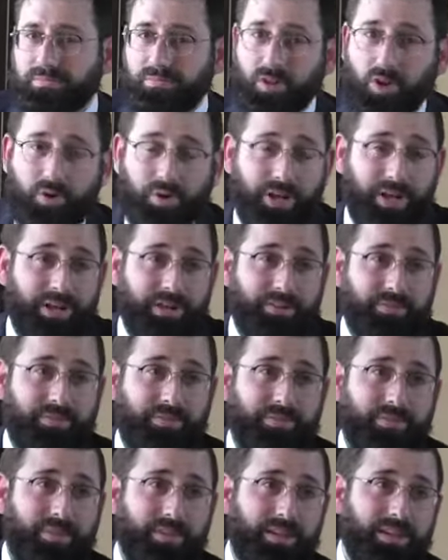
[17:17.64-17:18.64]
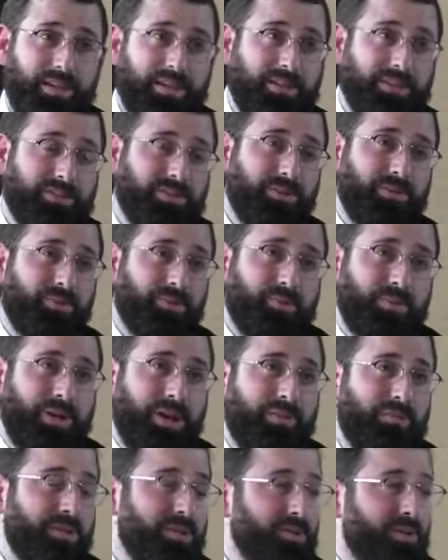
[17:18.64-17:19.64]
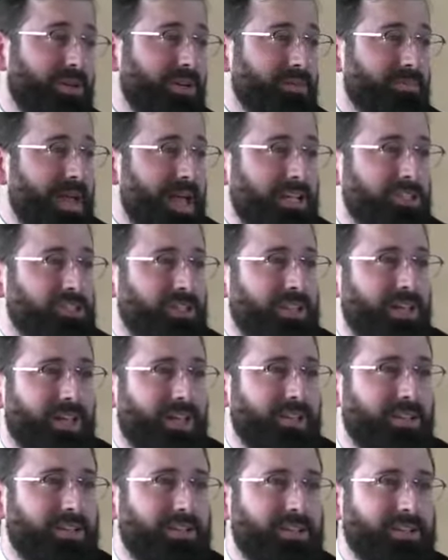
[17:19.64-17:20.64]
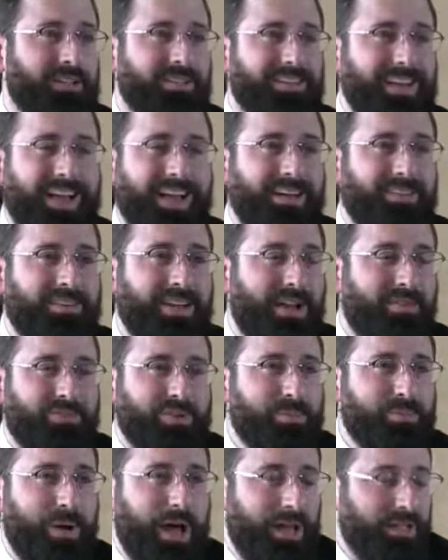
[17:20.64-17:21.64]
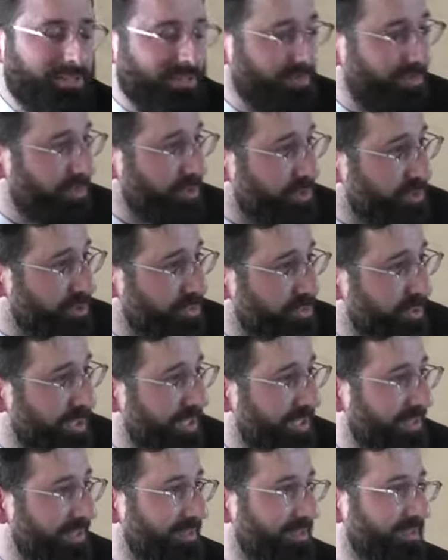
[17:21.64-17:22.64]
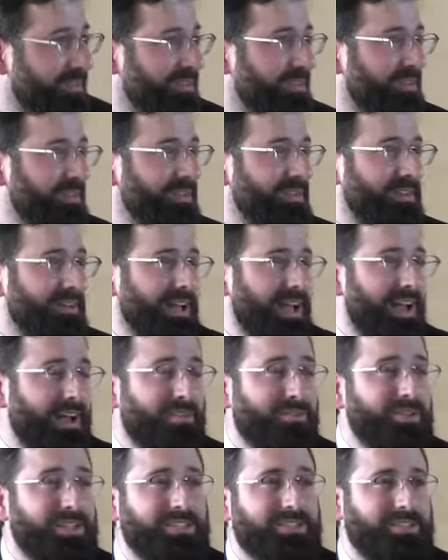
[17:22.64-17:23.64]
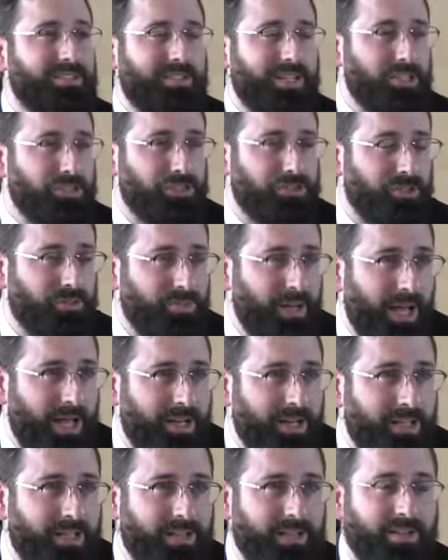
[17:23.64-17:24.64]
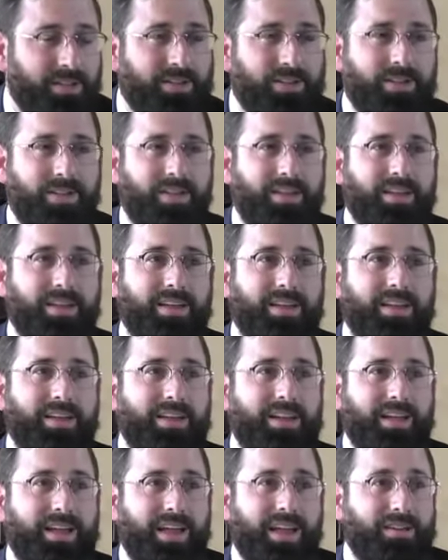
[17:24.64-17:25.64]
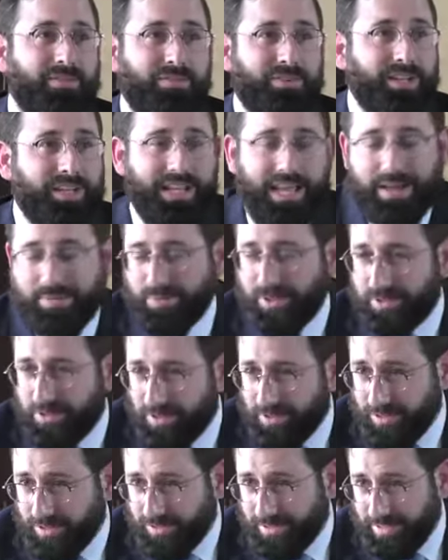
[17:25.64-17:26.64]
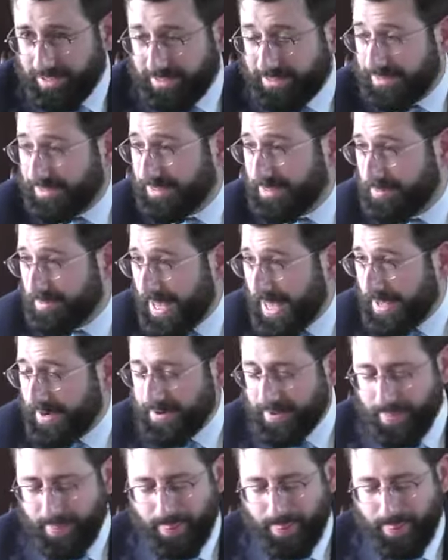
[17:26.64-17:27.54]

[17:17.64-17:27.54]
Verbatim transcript: Okay. So whatever you could imagine then, every possible tree, every celestial body, every chemical exists in man.